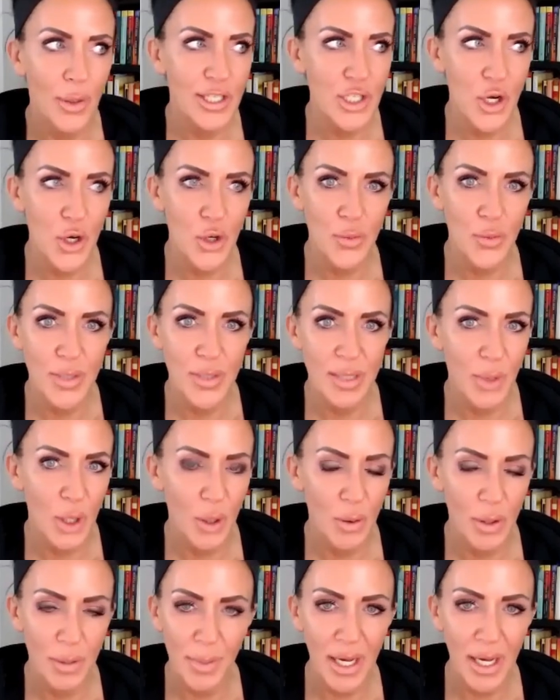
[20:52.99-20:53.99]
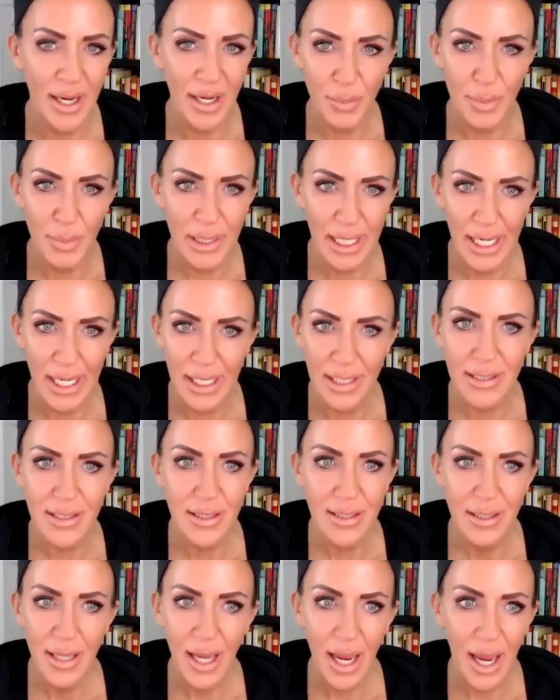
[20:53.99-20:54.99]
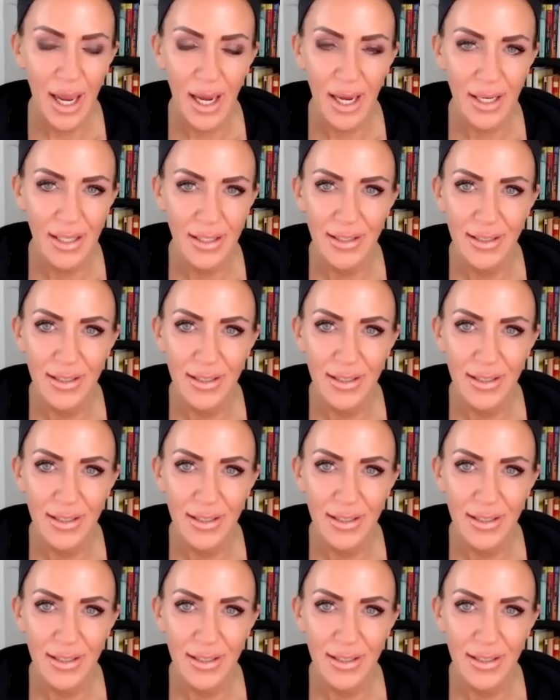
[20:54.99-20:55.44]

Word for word: to Home Depot and buying a plant and,